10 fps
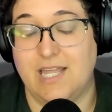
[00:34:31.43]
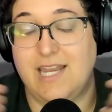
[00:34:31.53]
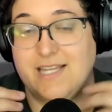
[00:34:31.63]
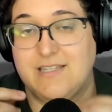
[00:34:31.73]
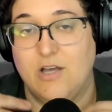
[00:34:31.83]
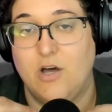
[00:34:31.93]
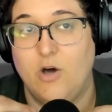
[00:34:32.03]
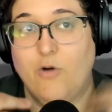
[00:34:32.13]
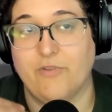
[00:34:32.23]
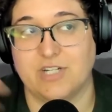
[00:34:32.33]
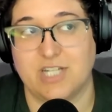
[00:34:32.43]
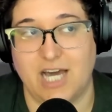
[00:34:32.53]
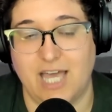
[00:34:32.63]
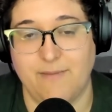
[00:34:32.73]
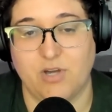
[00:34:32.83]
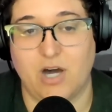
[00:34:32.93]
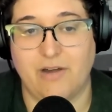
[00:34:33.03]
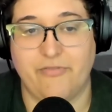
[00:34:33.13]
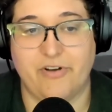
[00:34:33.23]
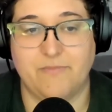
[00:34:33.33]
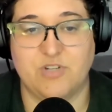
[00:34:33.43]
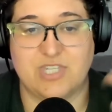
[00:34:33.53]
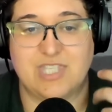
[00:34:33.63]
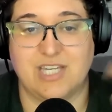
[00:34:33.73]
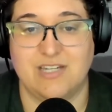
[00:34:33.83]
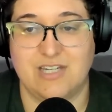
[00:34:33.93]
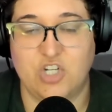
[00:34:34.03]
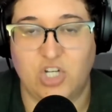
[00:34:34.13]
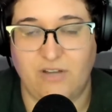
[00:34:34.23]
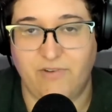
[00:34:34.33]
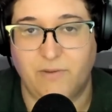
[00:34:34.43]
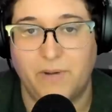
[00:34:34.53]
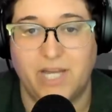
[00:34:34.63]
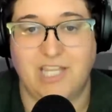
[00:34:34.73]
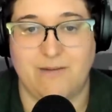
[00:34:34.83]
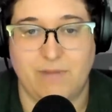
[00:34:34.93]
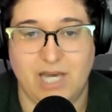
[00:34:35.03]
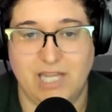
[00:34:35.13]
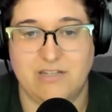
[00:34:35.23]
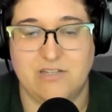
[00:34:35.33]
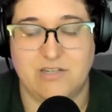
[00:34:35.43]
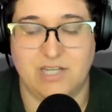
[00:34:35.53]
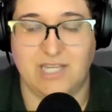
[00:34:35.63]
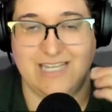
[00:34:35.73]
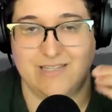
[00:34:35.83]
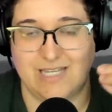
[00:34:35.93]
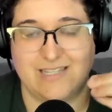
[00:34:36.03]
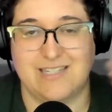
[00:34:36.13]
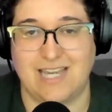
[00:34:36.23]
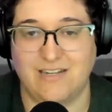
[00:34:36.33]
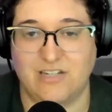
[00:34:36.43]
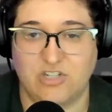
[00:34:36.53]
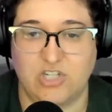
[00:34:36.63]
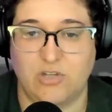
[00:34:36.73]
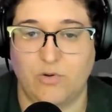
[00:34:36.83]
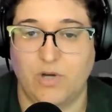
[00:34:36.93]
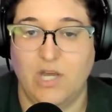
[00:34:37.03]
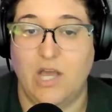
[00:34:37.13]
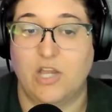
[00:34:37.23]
it has over time gone from just the condition of your body and mind it has extended to